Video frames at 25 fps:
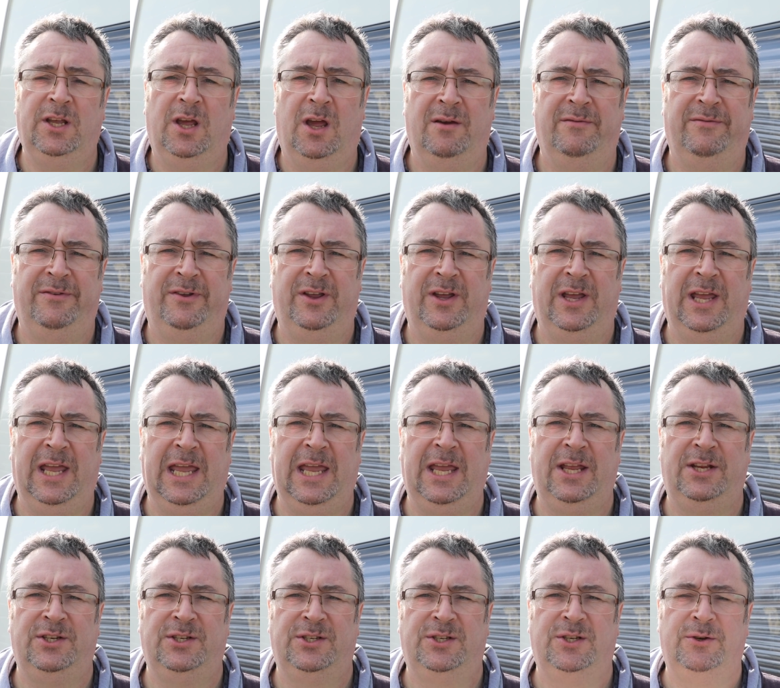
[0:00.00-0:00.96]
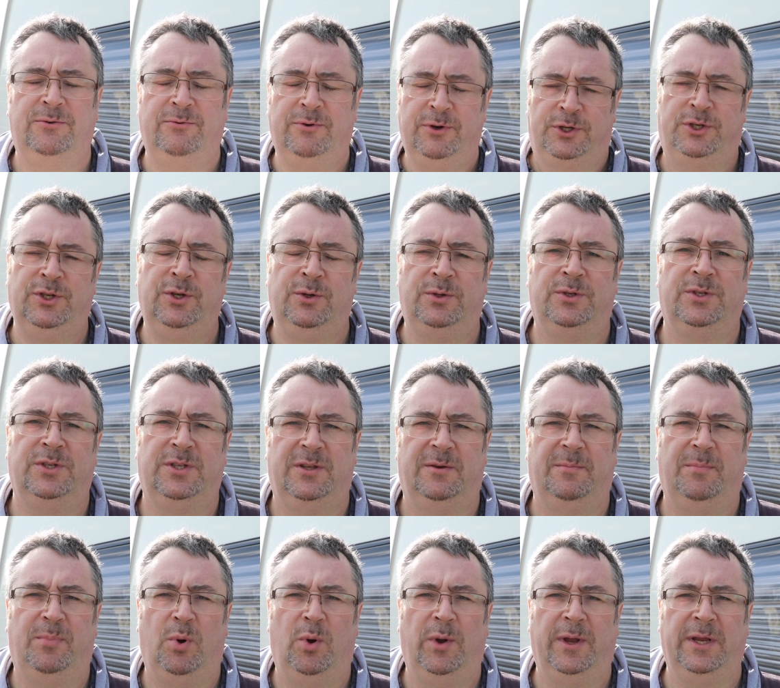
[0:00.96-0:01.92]
cover your hitch to reduce
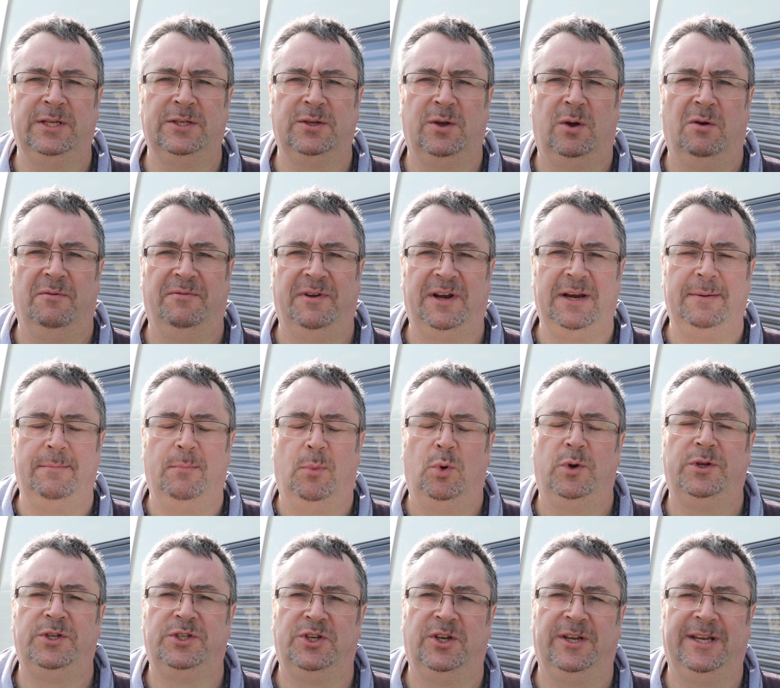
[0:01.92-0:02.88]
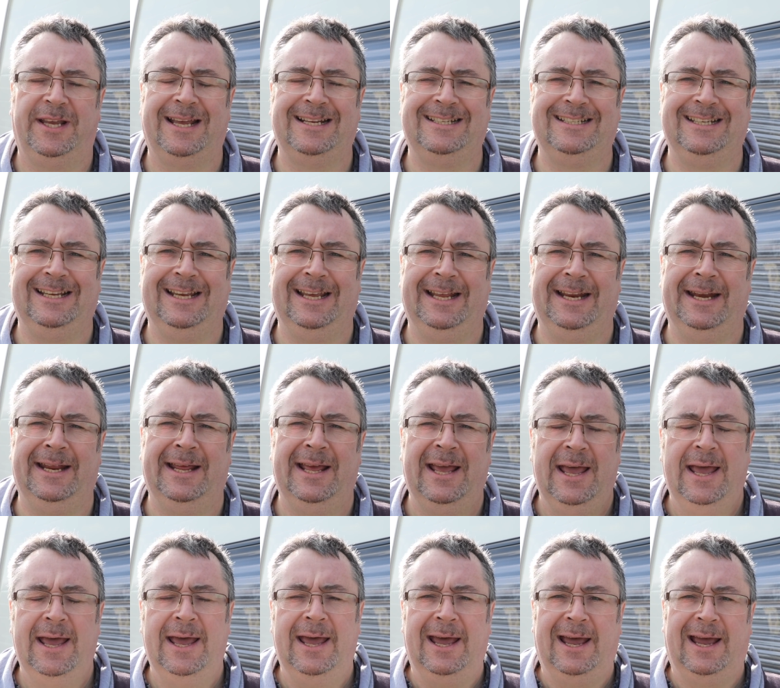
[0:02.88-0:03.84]
the point of any moisture getting in
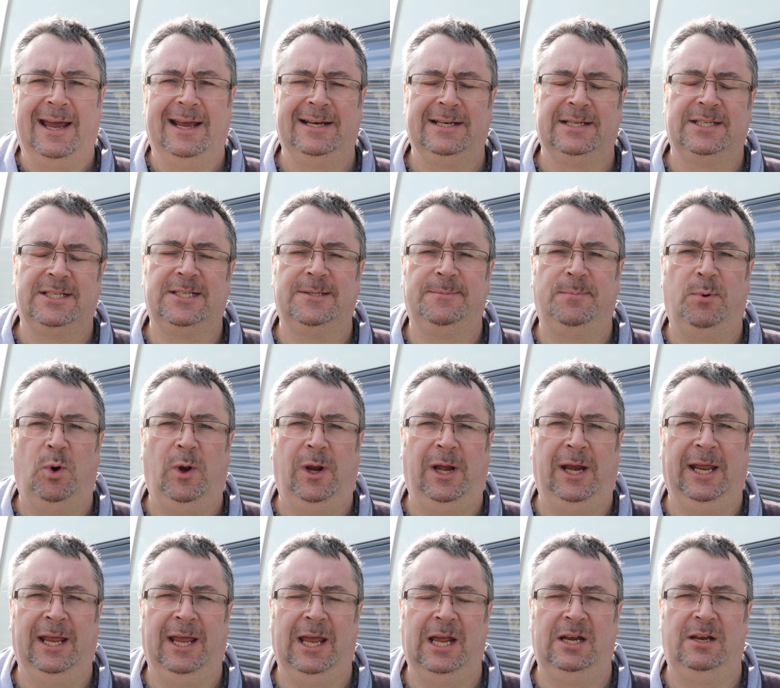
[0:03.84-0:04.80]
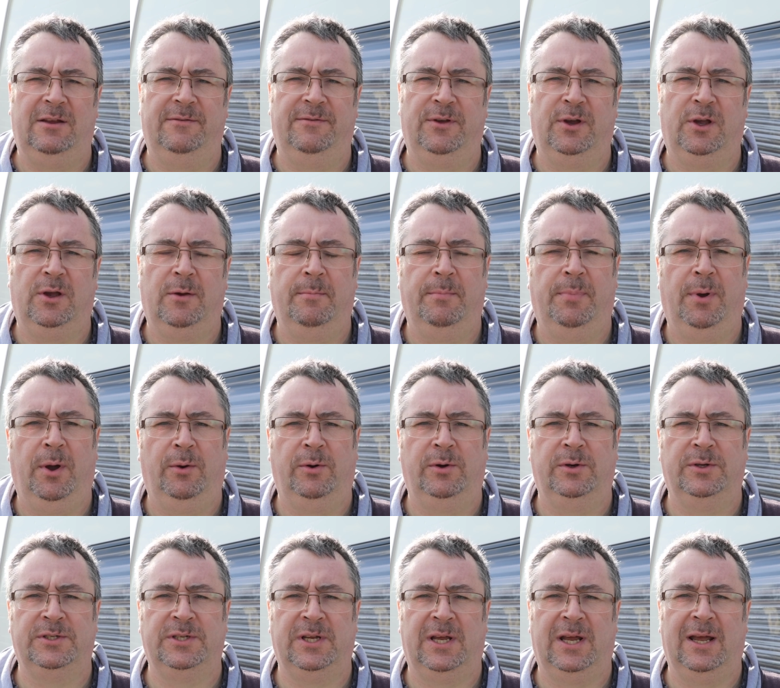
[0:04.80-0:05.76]
and spoiling any of the
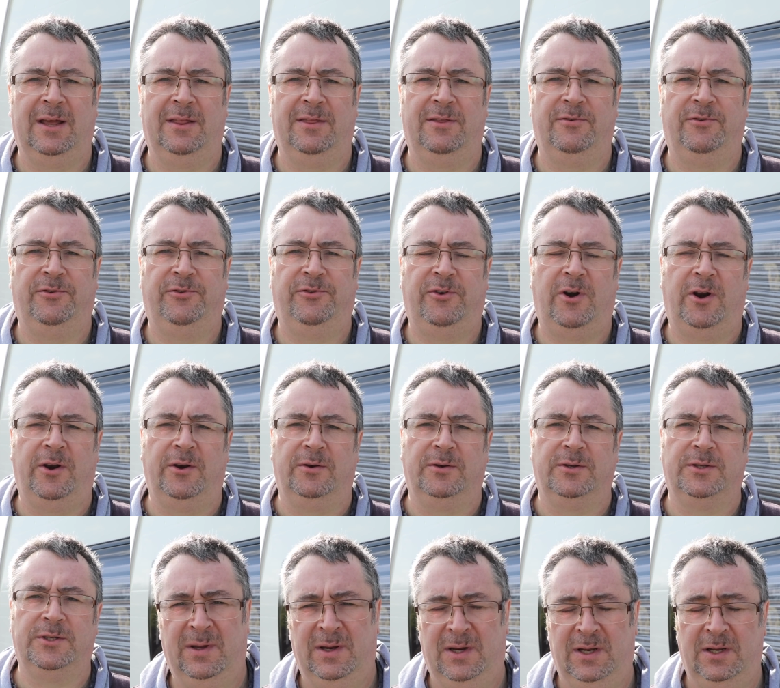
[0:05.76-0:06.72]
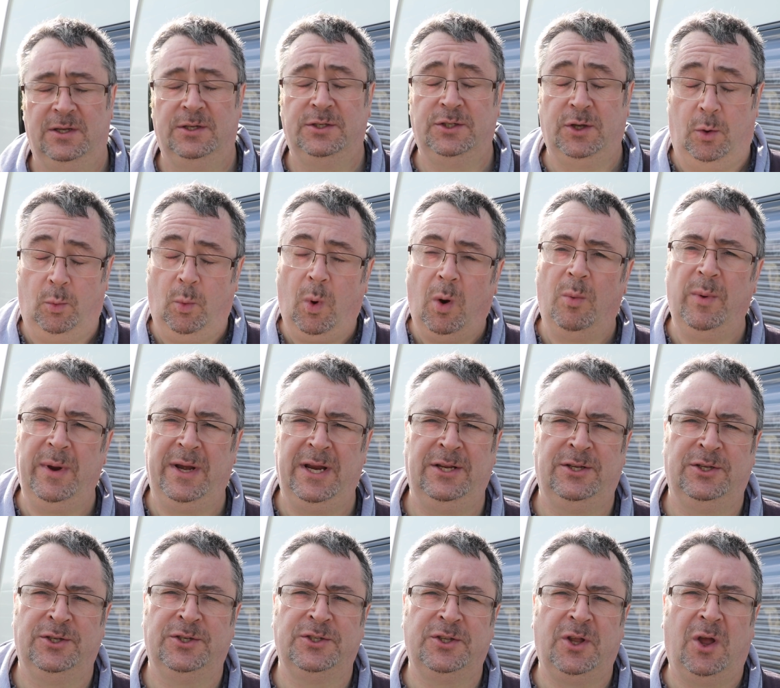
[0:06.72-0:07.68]
components at the front. So what we
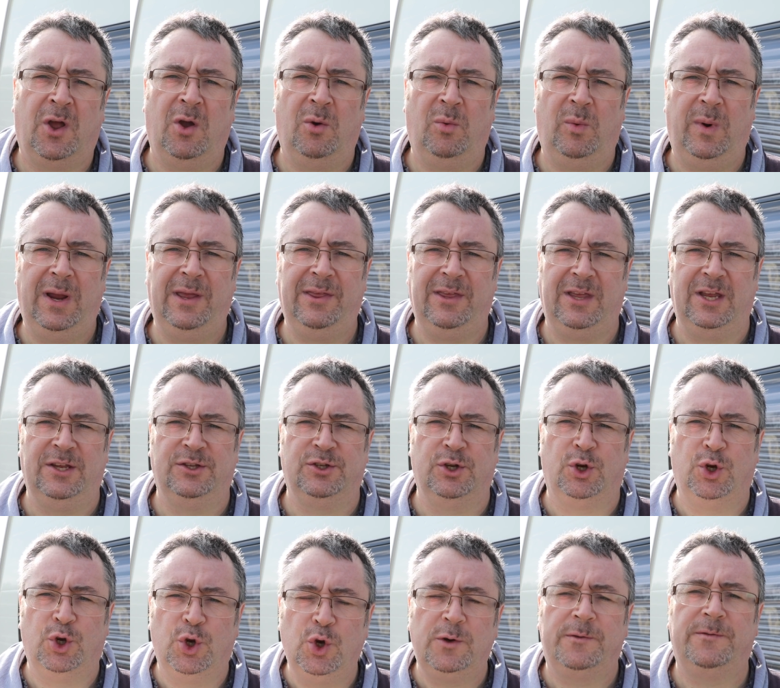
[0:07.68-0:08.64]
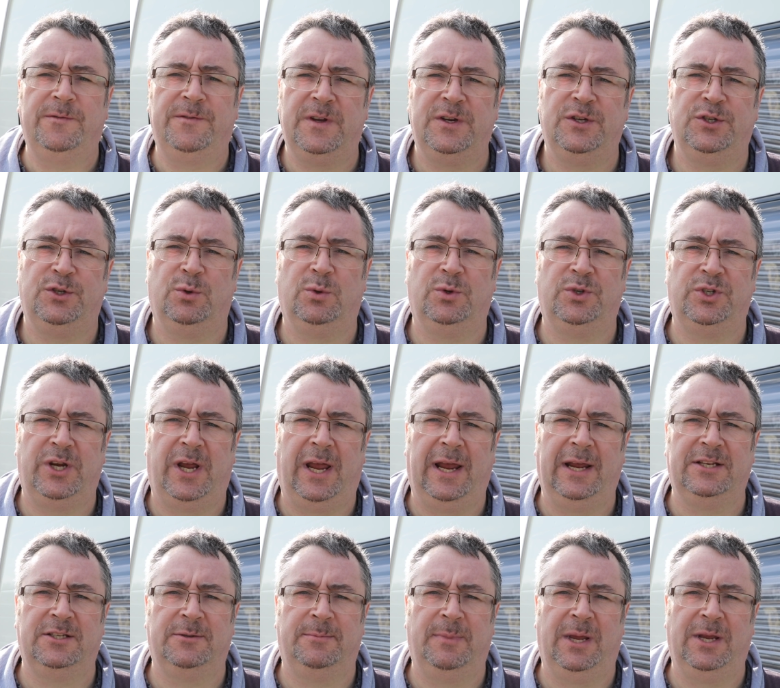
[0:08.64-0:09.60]
need to start with is a good visual
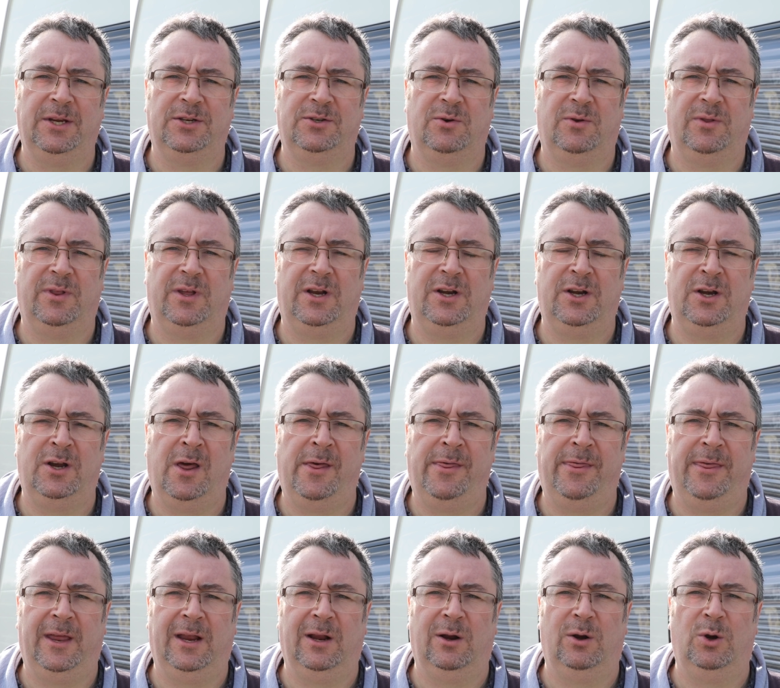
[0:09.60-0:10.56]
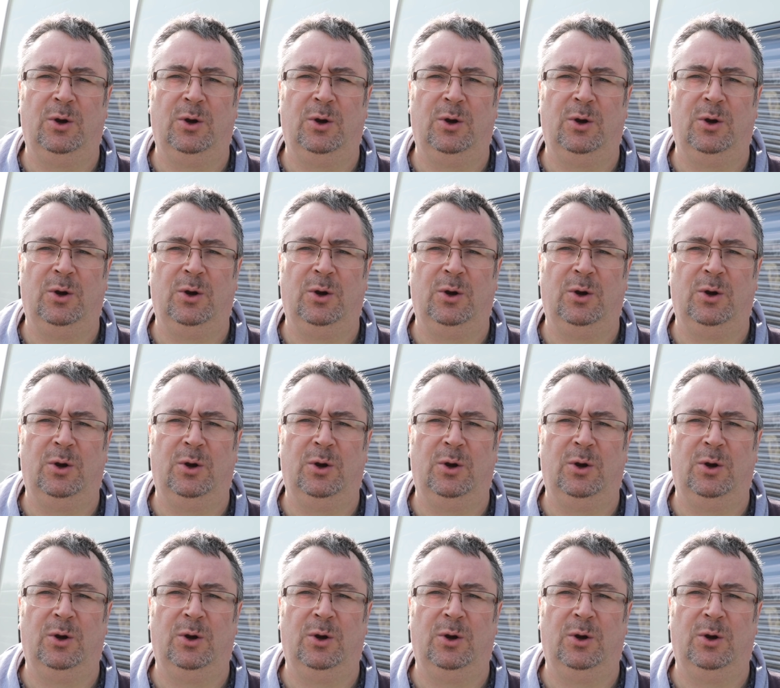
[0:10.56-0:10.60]
check to make sure that nothing